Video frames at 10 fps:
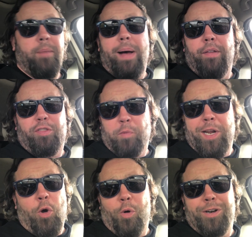it about
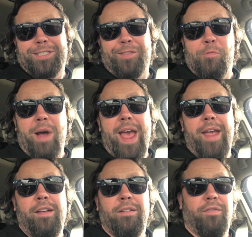3/4 of the
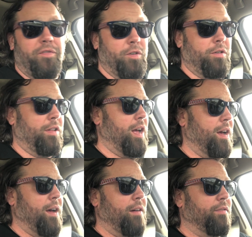way full
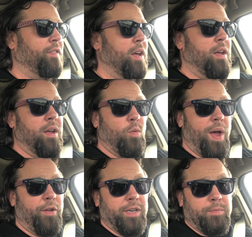of
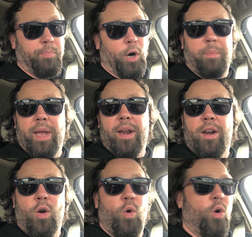whether it's
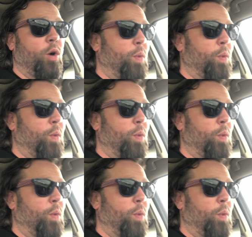bourbon or